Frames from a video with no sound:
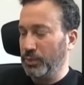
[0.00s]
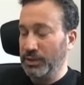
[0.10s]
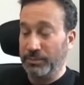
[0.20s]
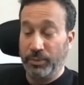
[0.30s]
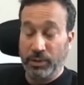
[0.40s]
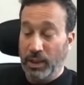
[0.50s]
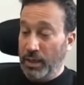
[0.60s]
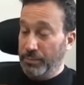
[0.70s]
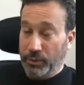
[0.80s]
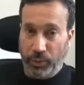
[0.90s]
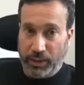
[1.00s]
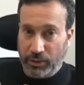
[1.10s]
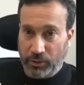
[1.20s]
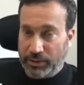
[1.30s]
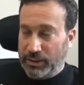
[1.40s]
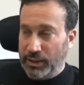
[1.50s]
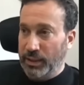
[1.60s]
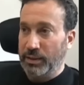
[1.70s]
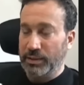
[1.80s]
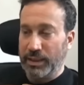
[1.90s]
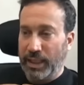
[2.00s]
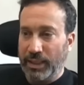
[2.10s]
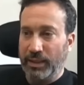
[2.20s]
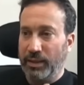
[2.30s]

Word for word: principle, but we cannot see it as